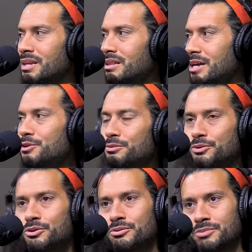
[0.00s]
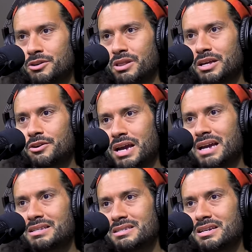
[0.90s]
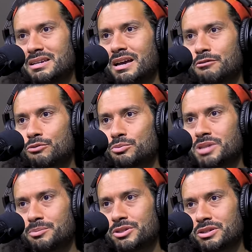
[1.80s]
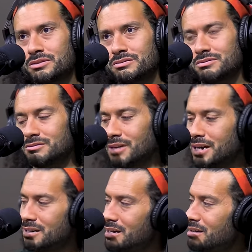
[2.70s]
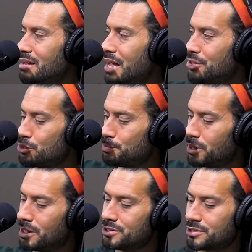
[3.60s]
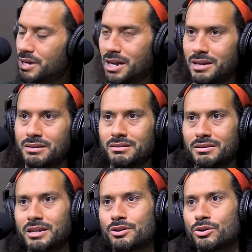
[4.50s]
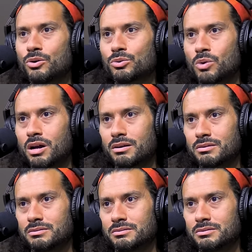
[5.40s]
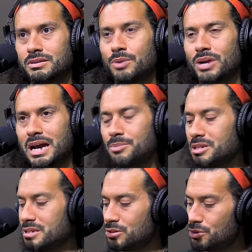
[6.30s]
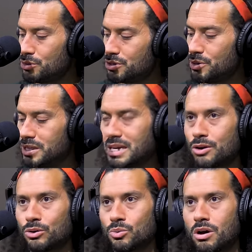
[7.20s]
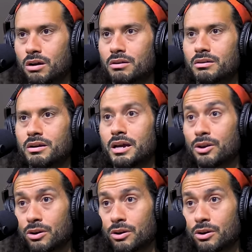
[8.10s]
Let your room, your let your hand sit at room temperature, right? And then you plunge your hand into the cold water now, what happens is as soon as you hit that cold water, it